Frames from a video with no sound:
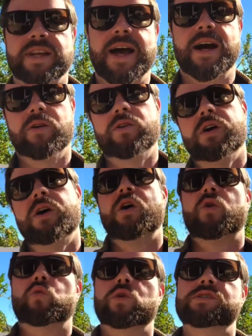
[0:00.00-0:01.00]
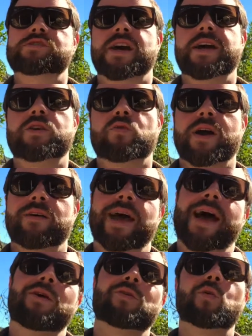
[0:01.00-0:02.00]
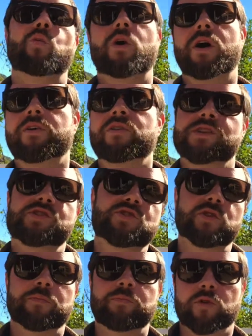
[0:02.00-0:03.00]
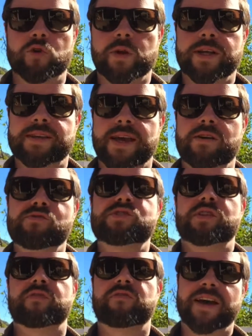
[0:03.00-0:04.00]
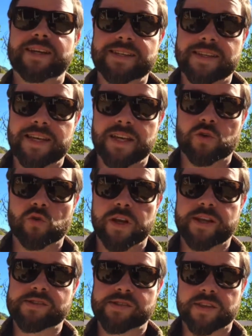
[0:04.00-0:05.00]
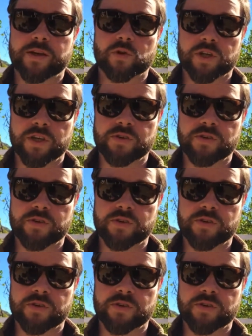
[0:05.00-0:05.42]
now were designed around how the water in certain brewing towns affected the ingredients that they were